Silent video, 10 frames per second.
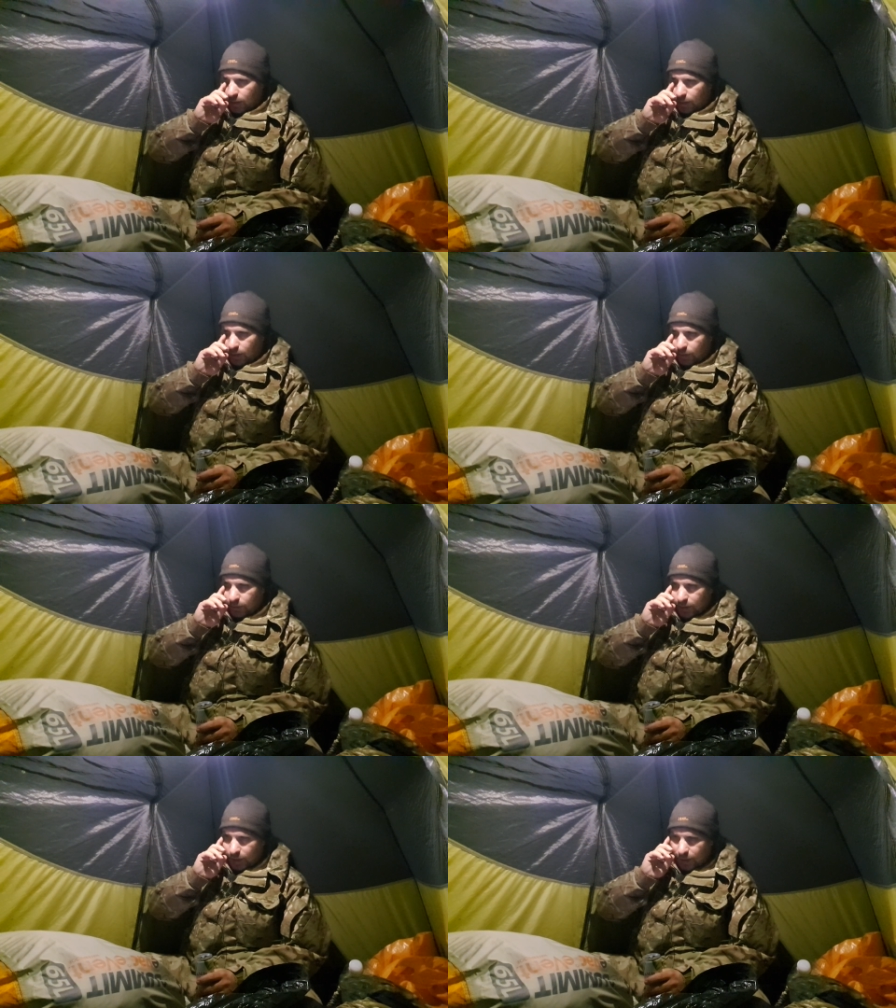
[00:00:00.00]

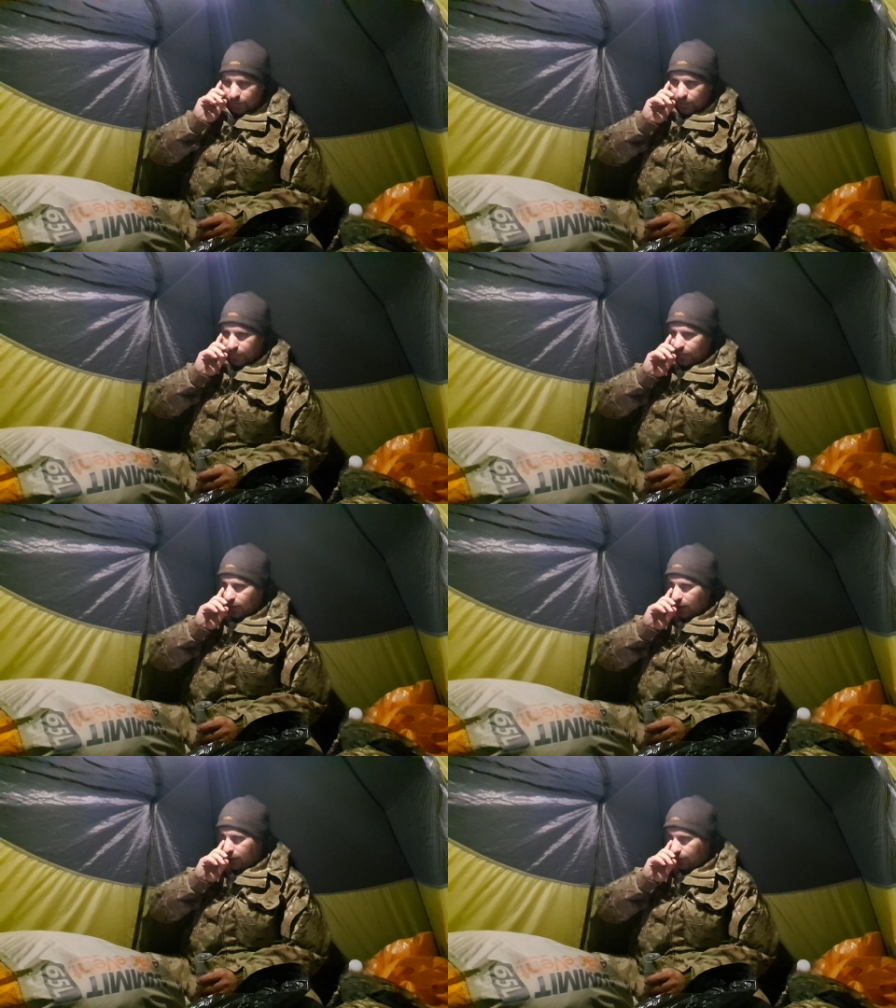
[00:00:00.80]
what's the name of the
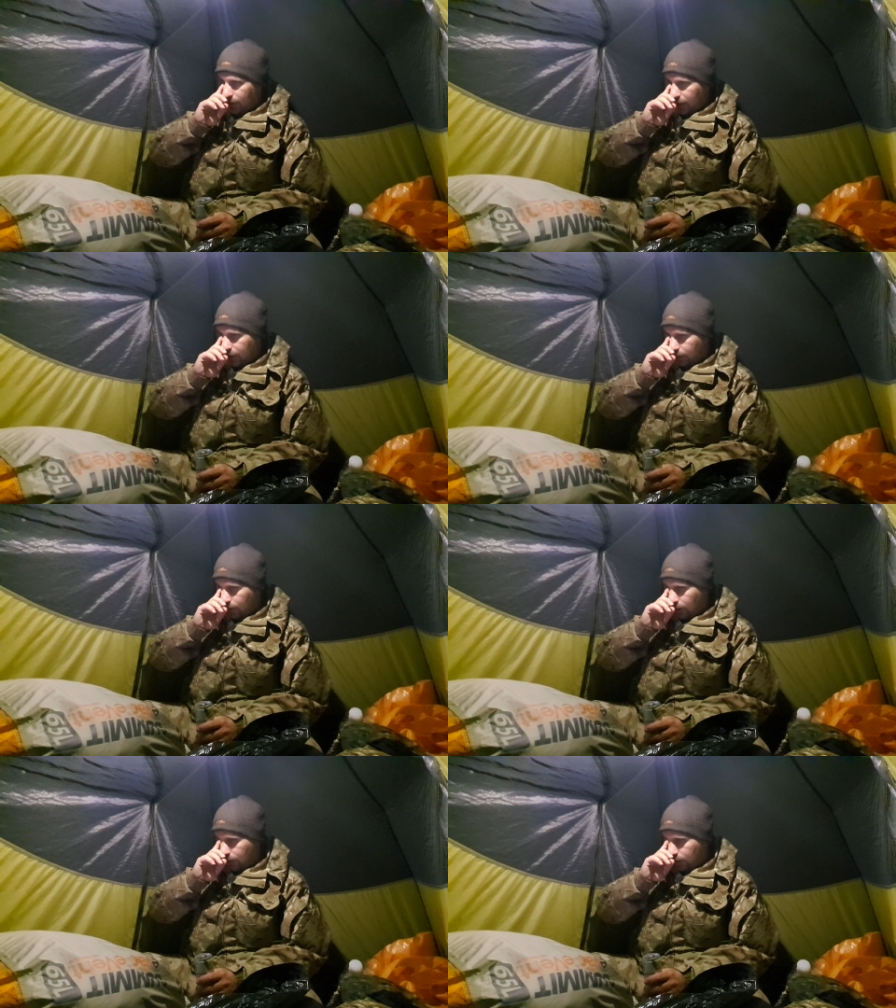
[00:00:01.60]
fucking place I'm
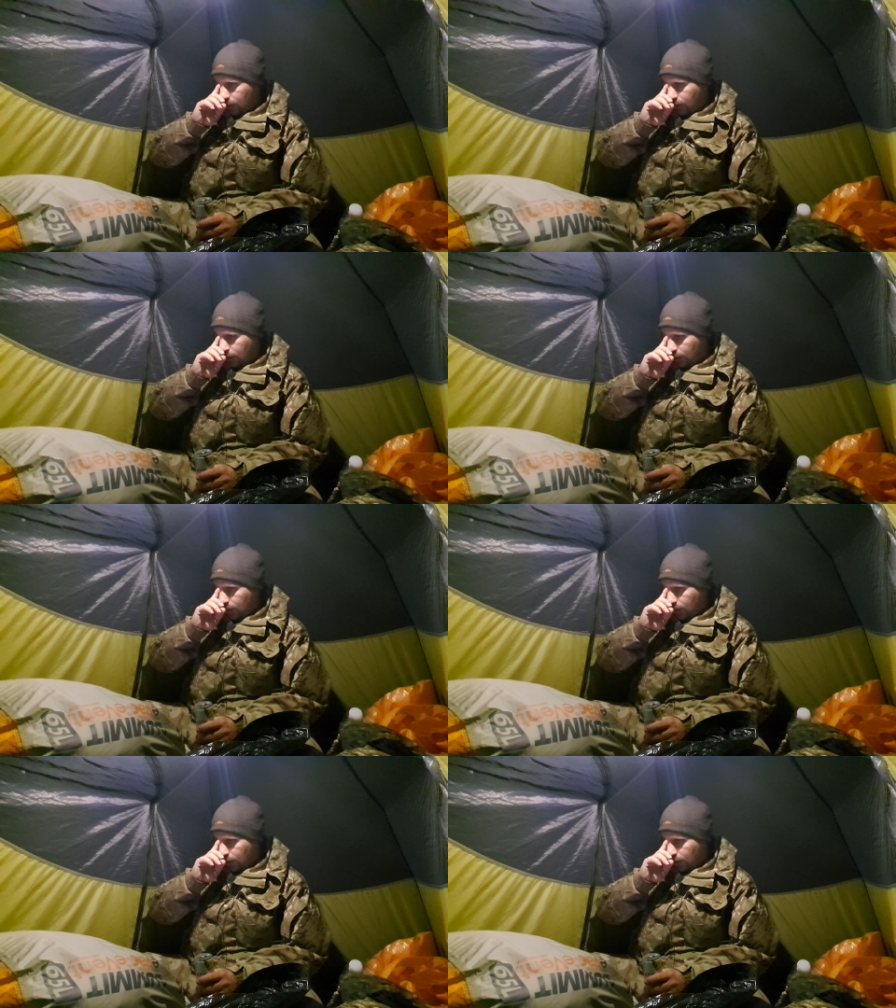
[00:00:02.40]
going to?